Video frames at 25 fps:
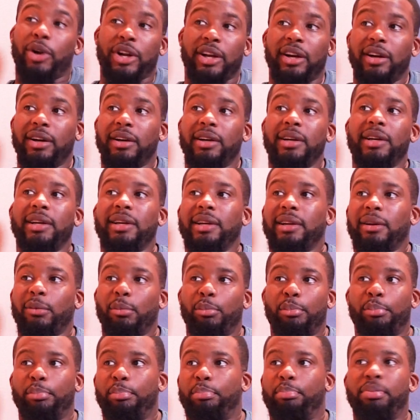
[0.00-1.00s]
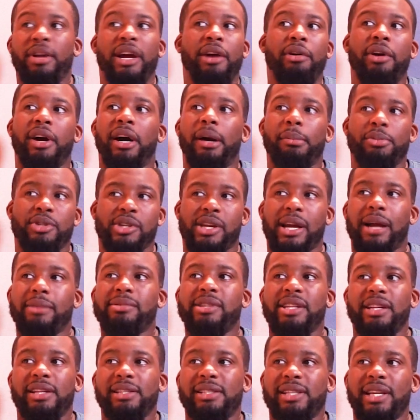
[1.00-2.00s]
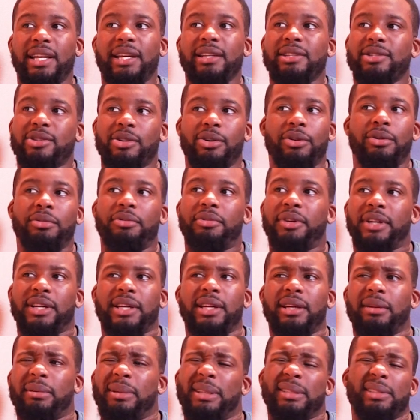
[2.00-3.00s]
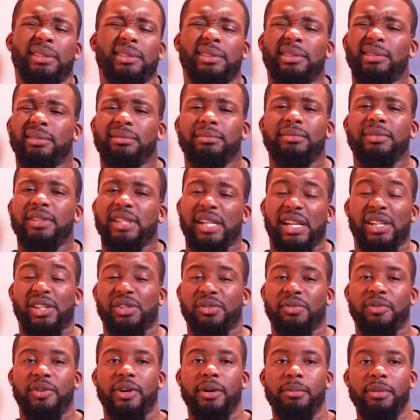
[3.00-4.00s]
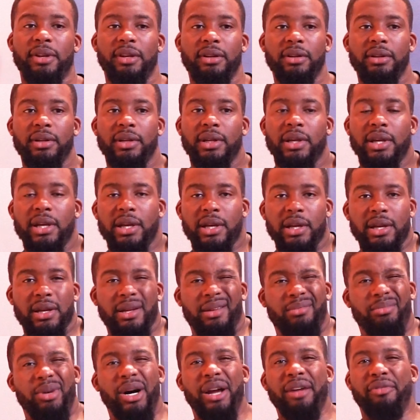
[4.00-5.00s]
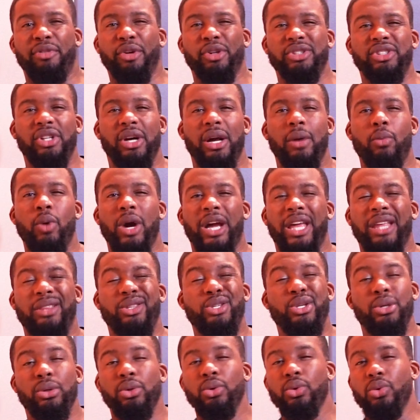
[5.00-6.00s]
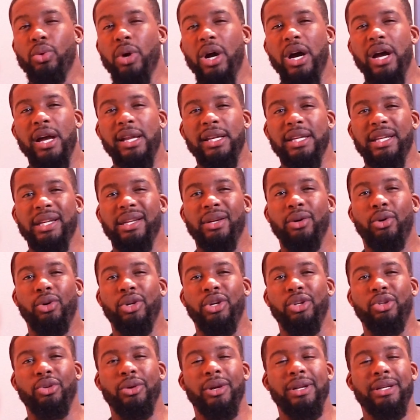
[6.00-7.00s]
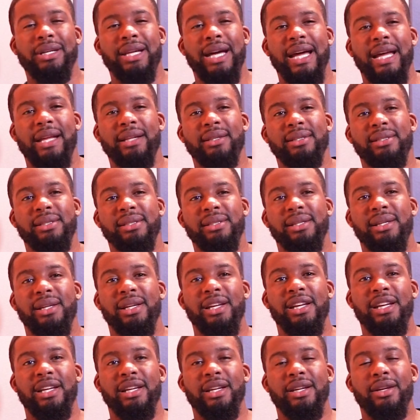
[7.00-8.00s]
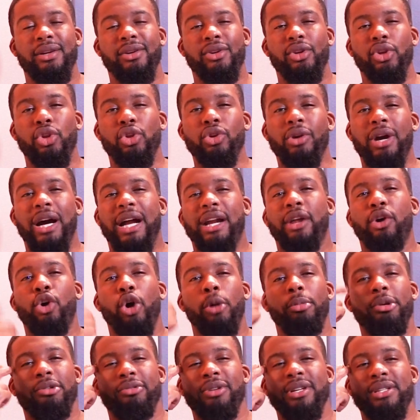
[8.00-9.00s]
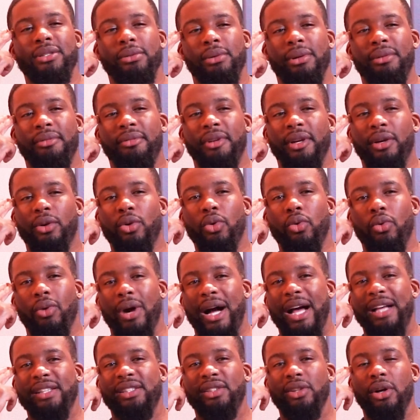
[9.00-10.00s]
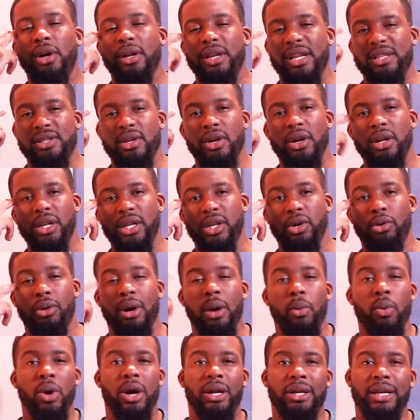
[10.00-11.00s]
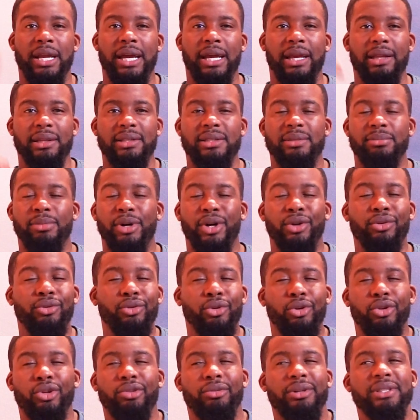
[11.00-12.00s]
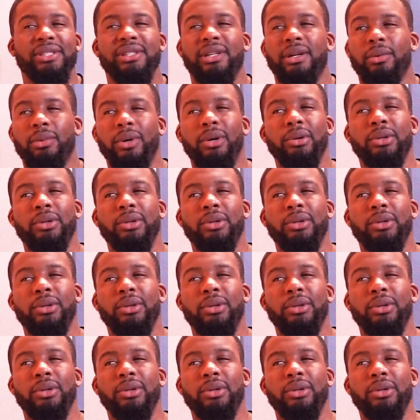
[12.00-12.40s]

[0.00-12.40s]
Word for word: to bear it up. Do you get what I'm trying to say? So fuck it, man. Just, I just firm it. But if you're starting working too early or you're doing nights... You kind of got to be reasonable and think, cool, I start this early or I work nights, but not the rest of the world